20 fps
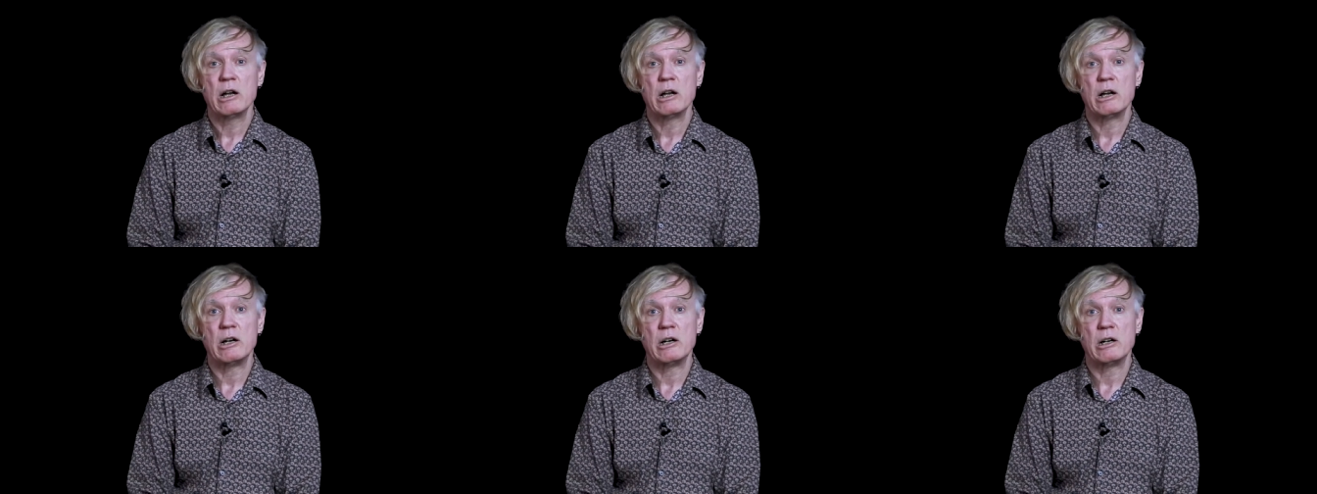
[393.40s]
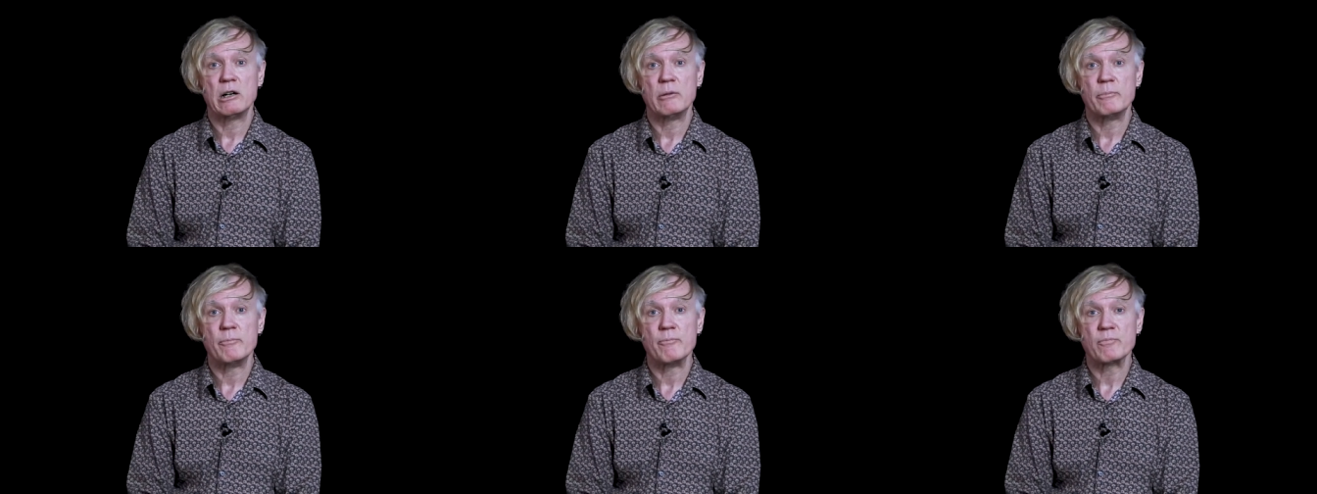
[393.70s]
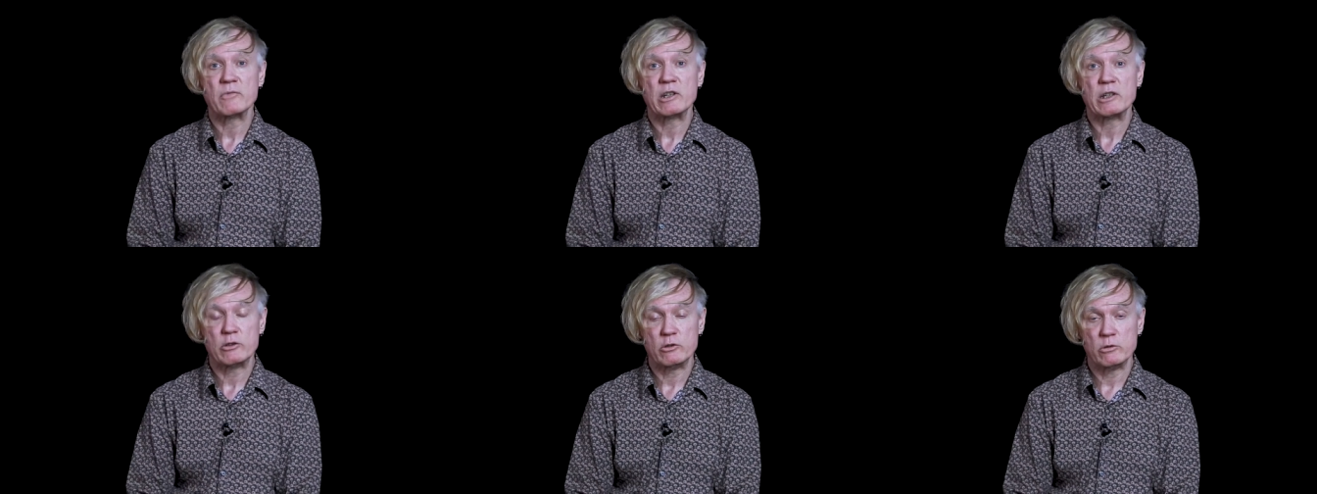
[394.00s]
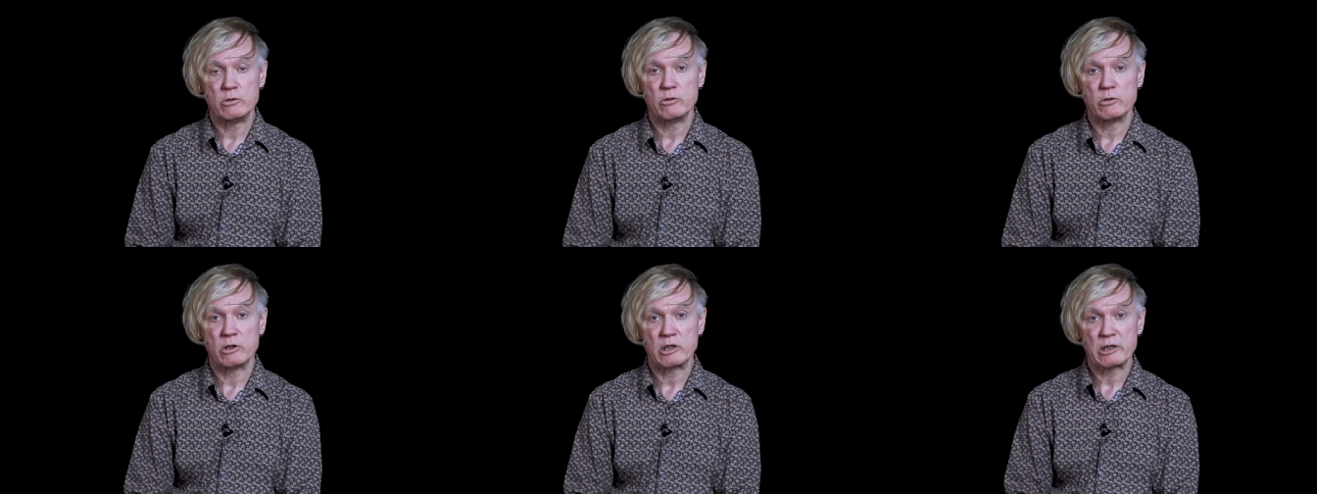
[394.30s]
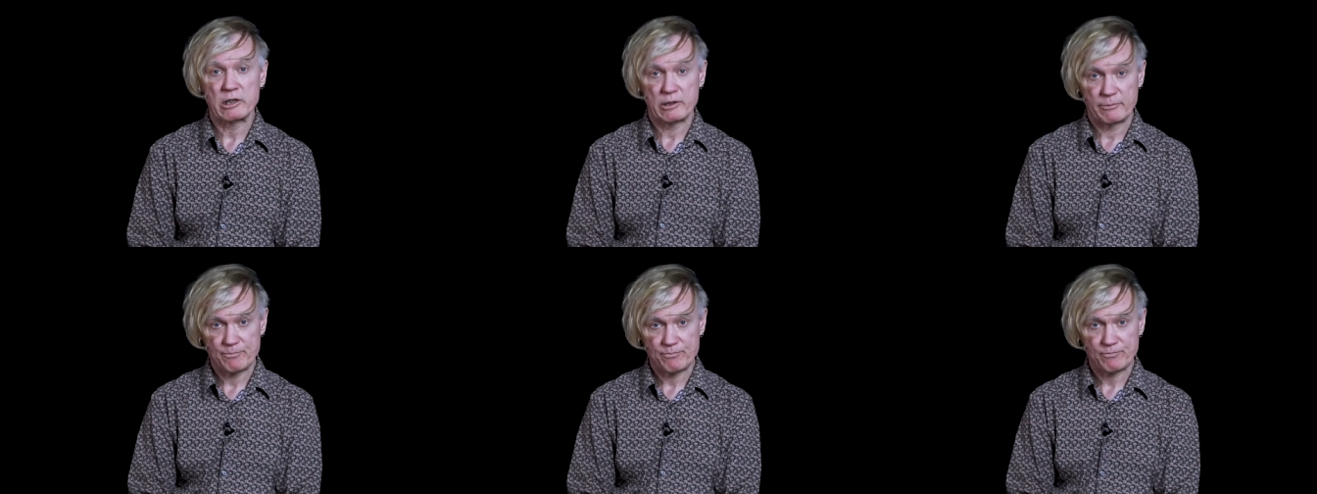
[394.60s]
um, in New
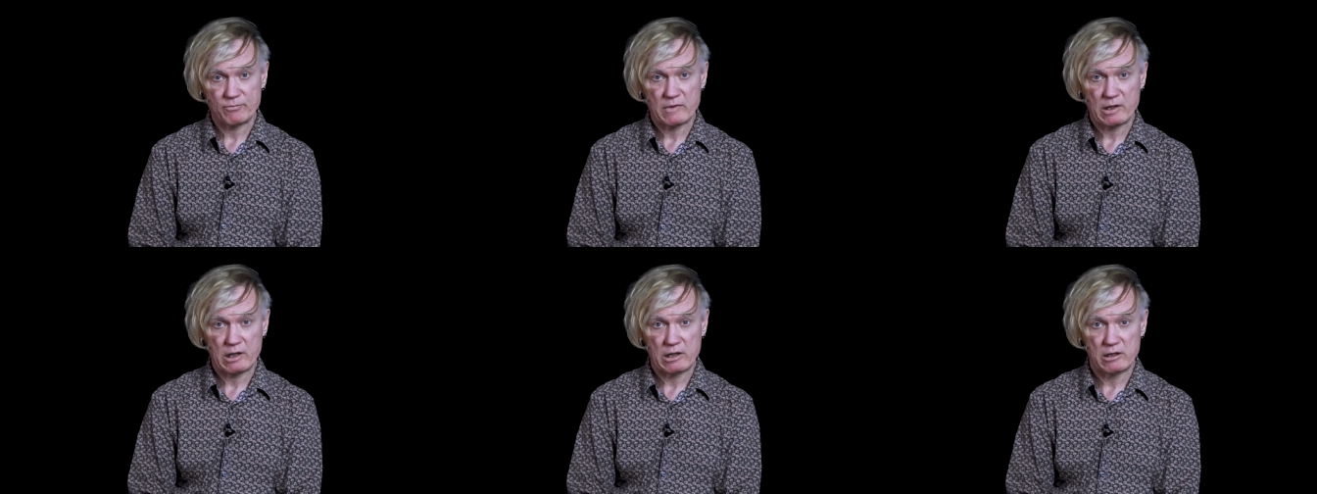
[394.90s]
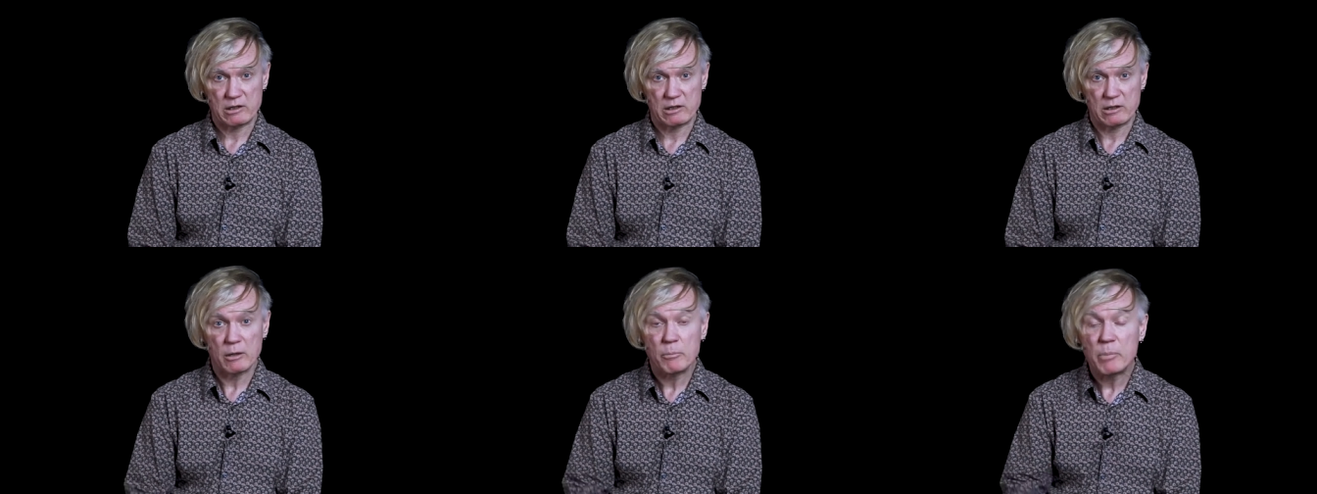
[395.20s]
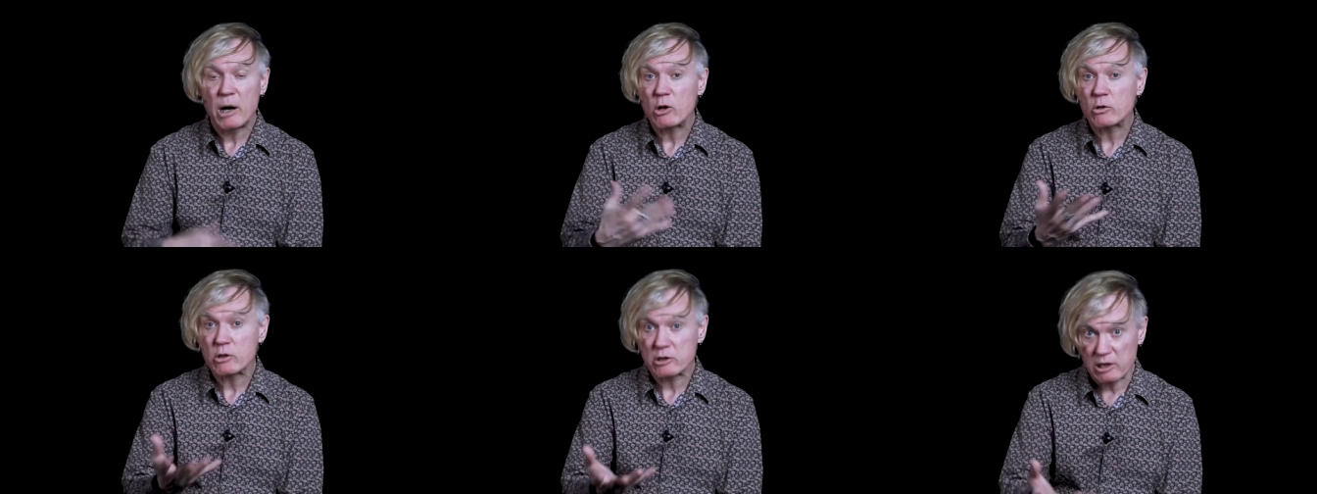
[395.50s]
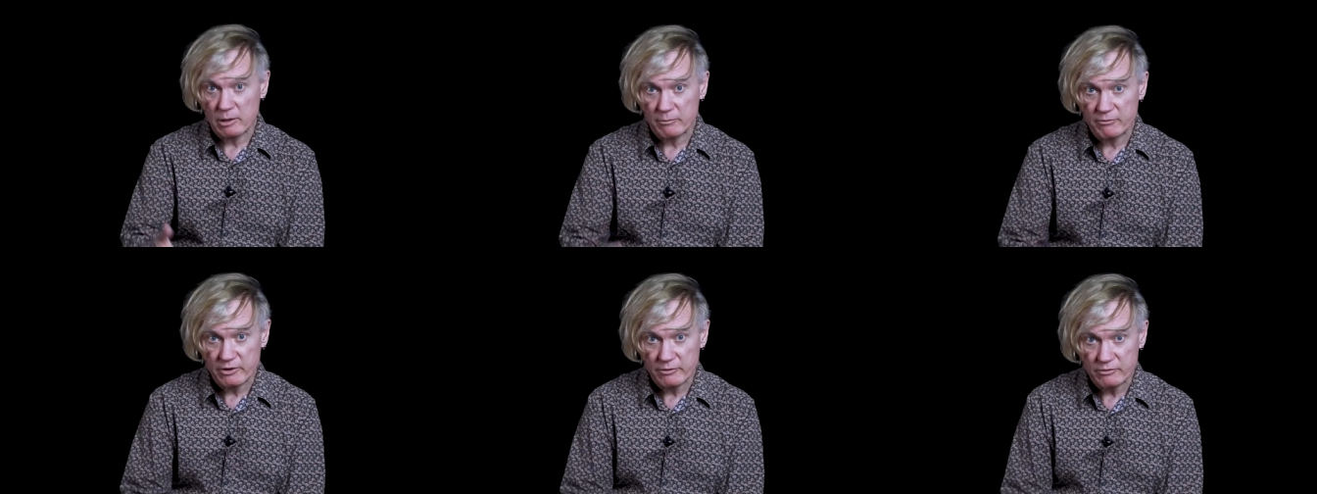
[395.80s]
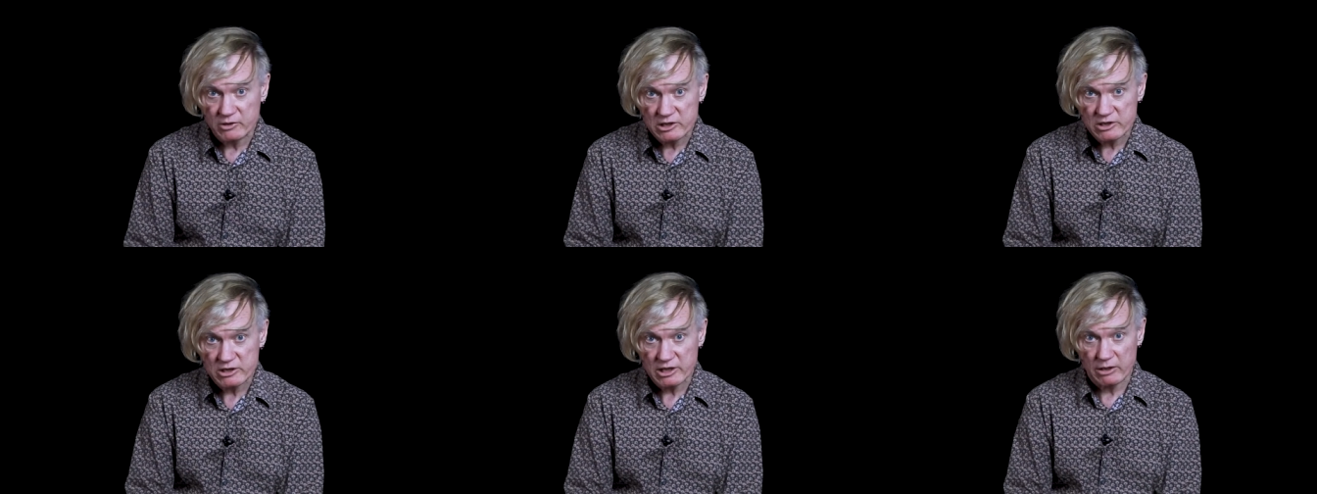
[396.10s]
York uh, about Club
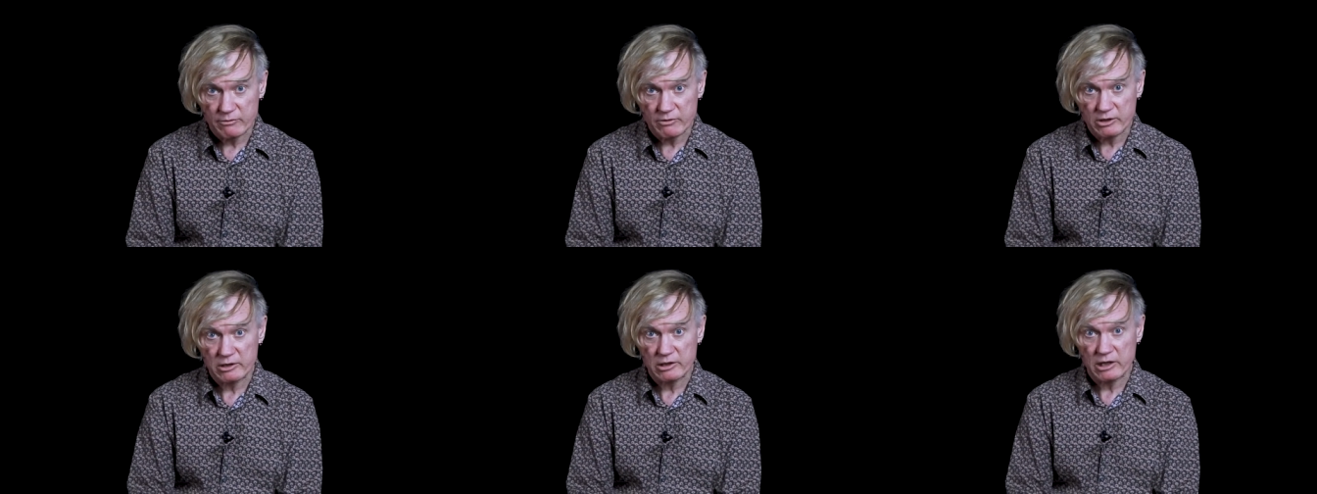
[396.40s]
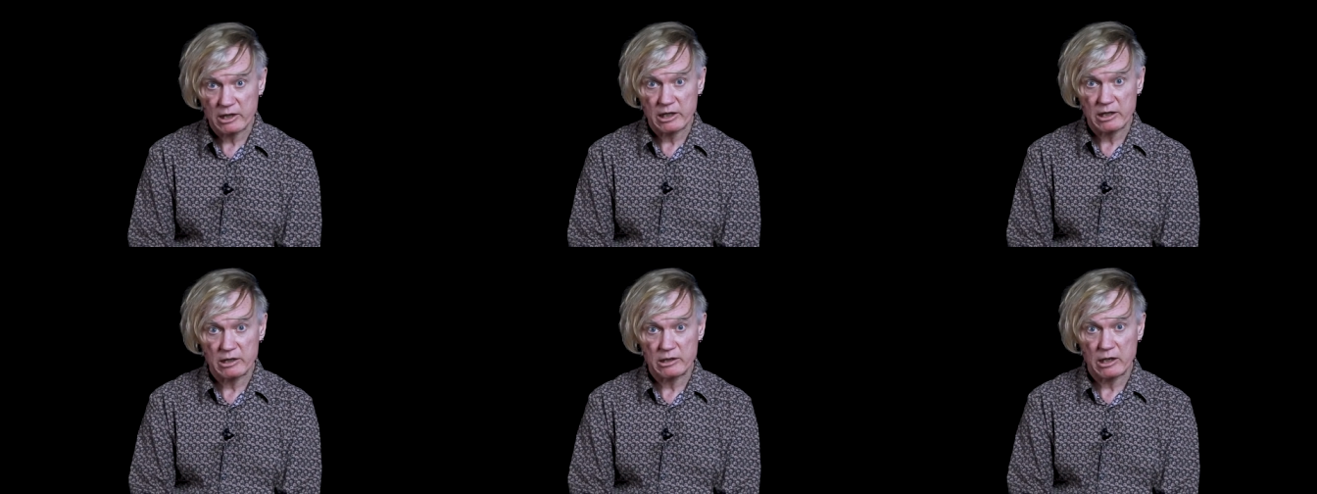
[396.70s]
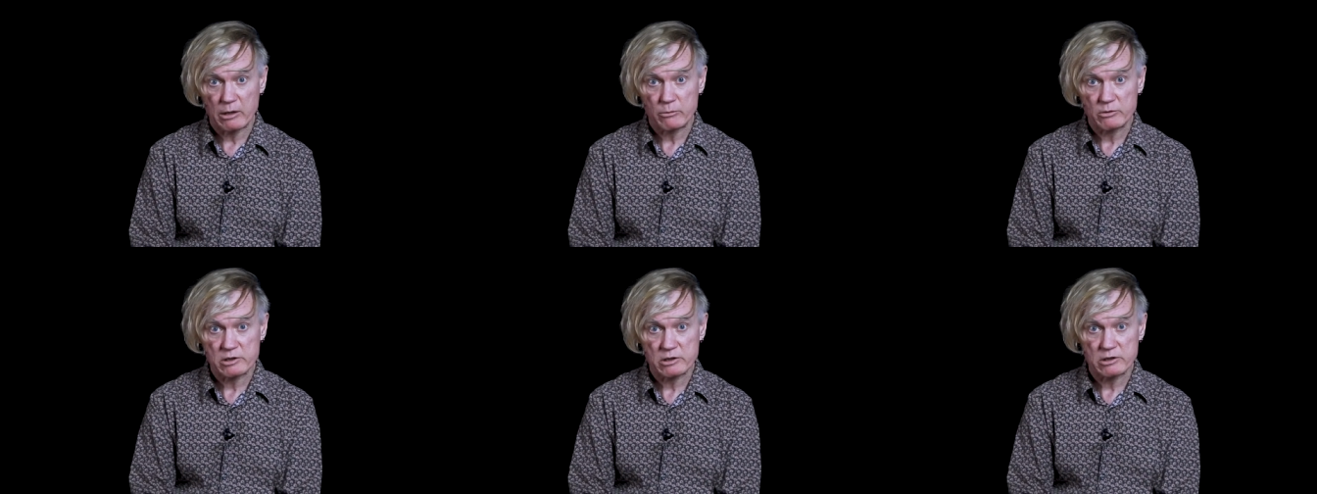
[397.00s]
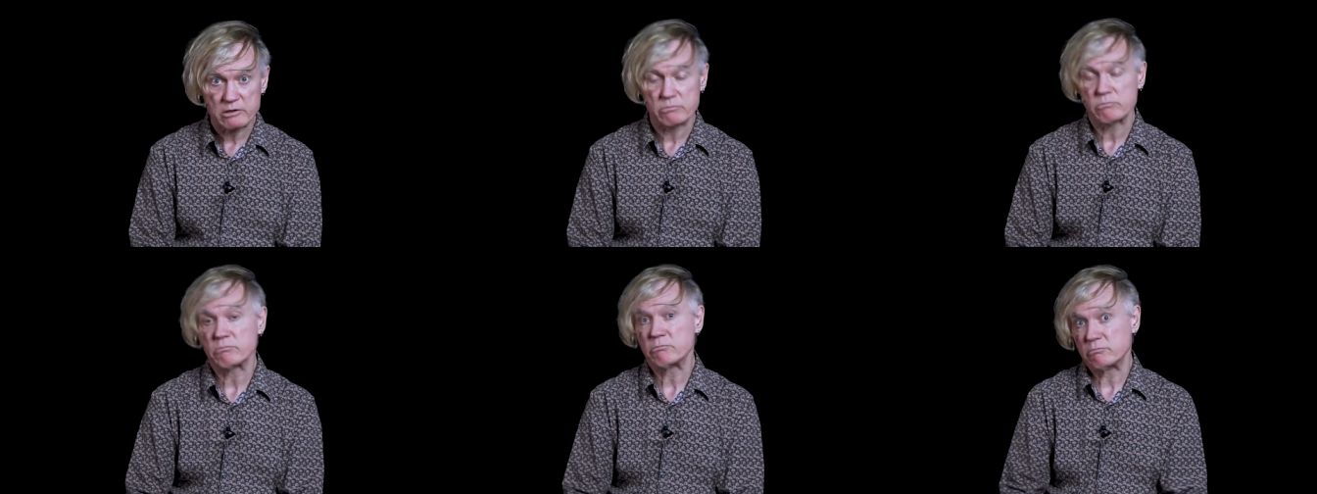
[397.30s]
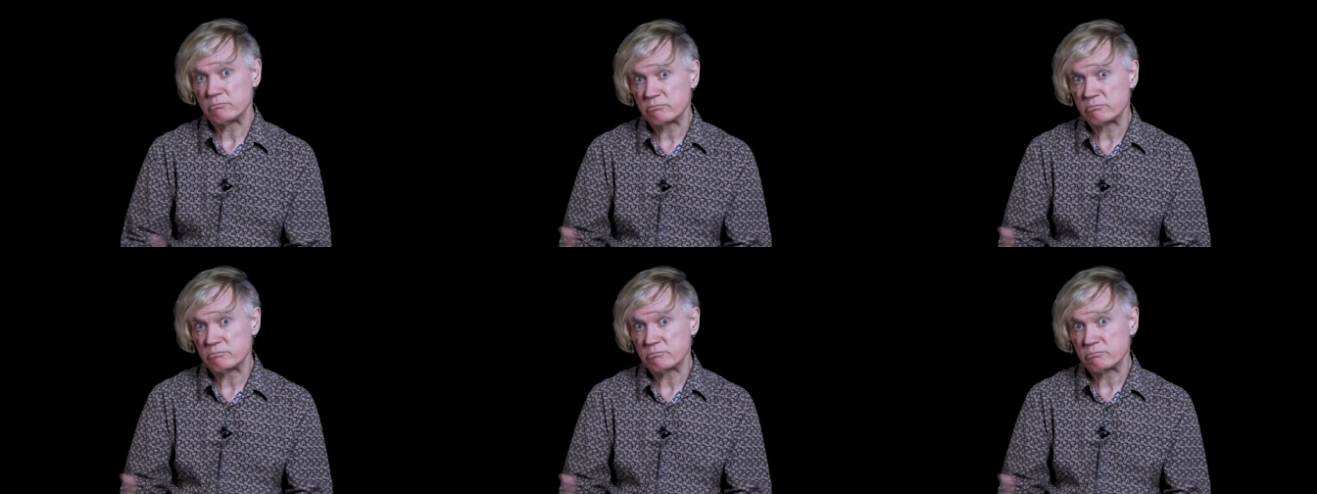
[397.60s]
57, and I was